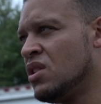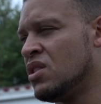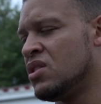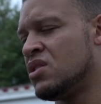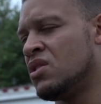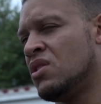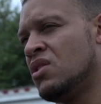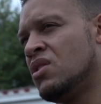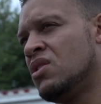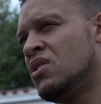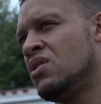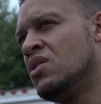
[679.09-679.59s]

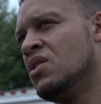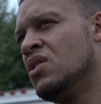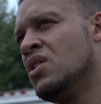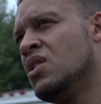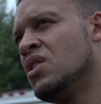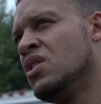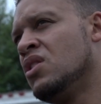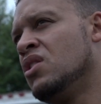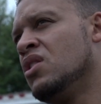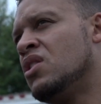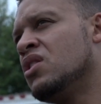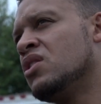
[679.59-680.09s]
So
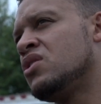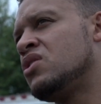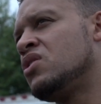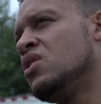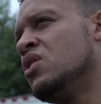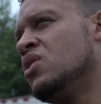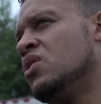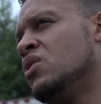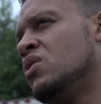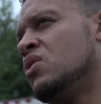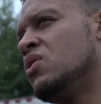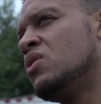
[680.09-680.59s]
you could
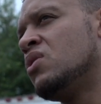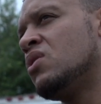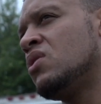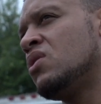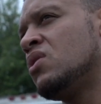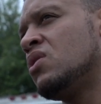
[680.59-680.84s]
do